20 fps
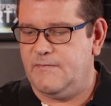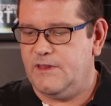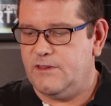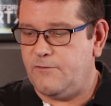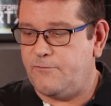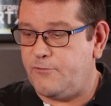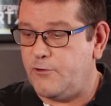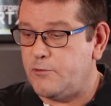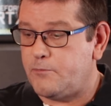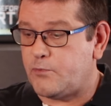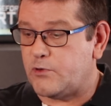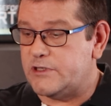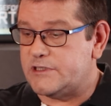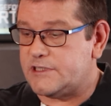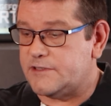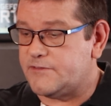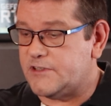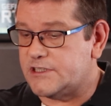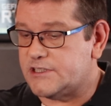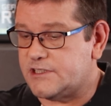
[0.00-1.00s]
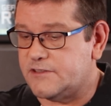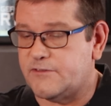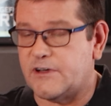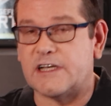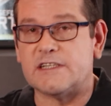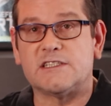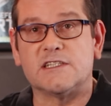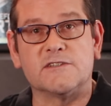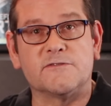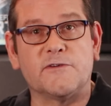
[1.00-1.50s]
The footprint of this
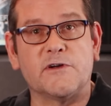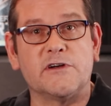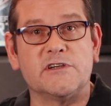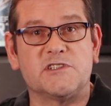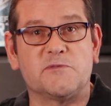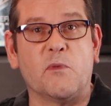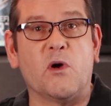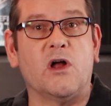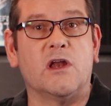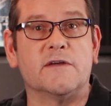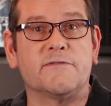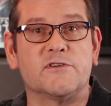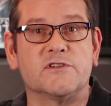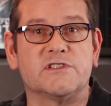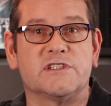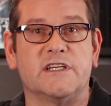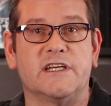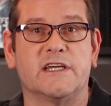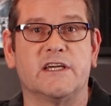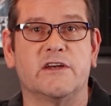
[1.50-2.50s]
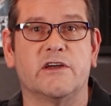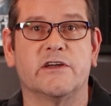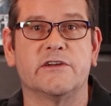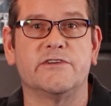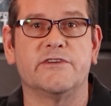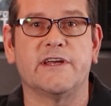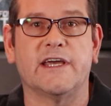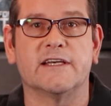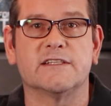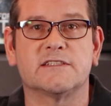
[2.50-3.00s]
device is very small if you're sitting it on
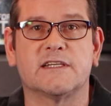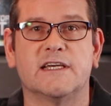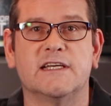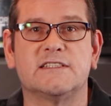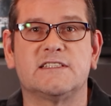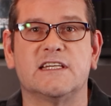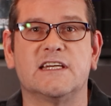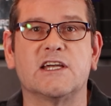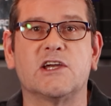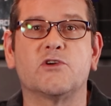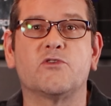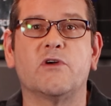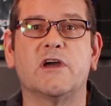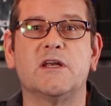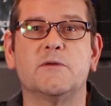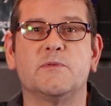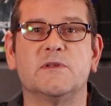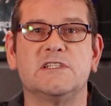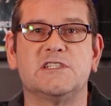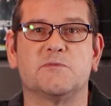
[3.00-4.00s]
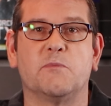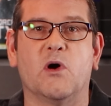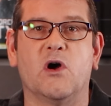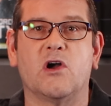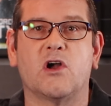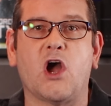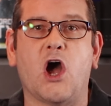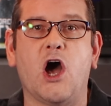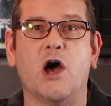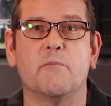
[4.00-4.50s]
your desk. It's an incredibly
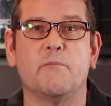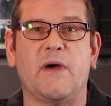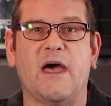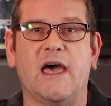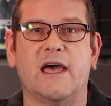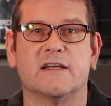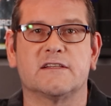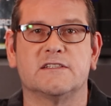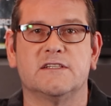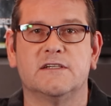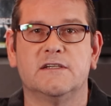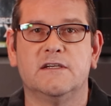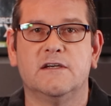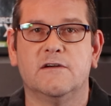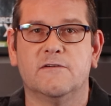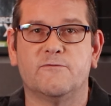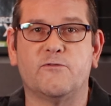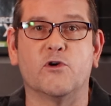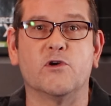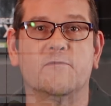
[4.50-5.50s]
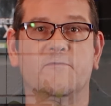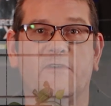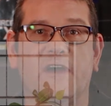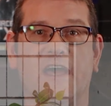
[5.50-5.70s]
small, compact form